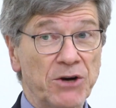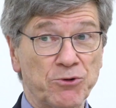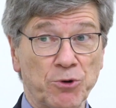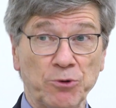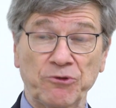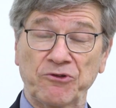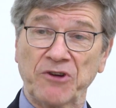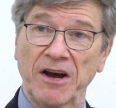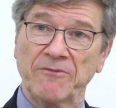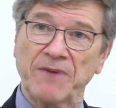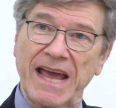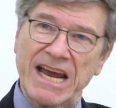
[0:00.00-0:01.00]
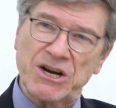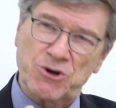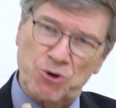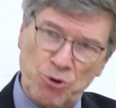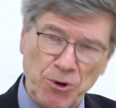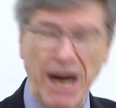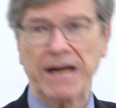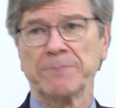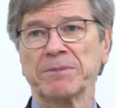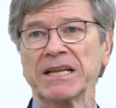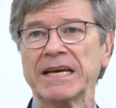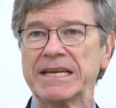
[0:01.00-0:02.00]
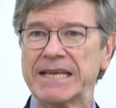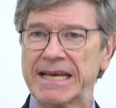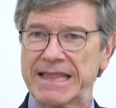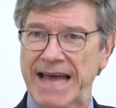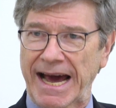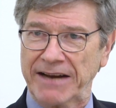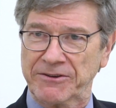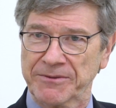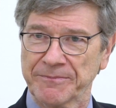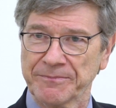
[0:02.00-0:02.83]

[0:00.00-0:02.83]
Khrushchev incredibly did that,